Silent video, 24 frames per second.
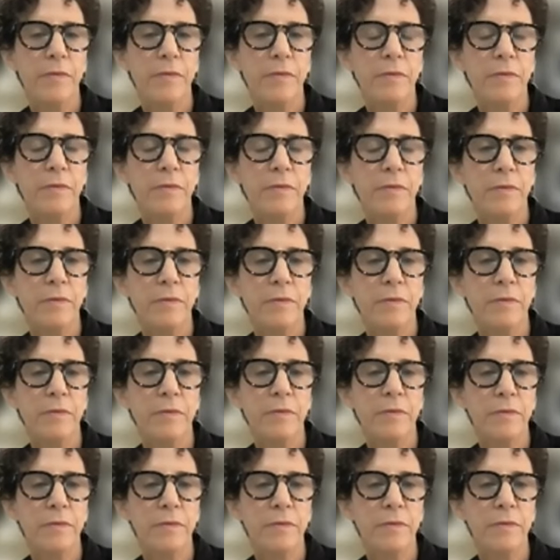
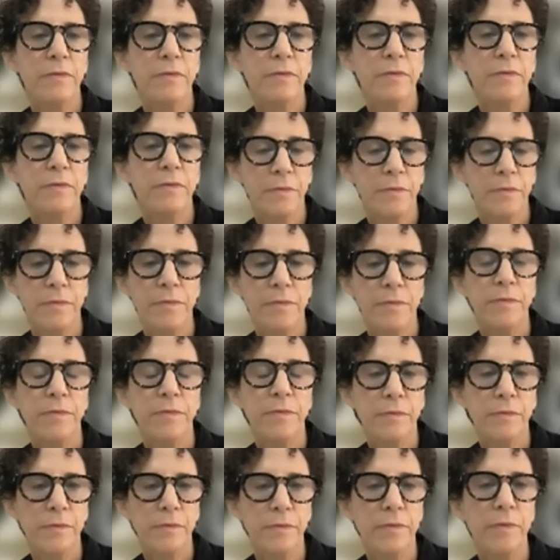
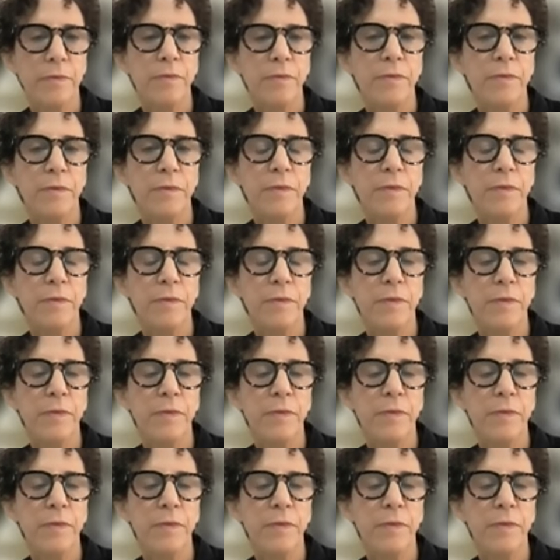[no speech]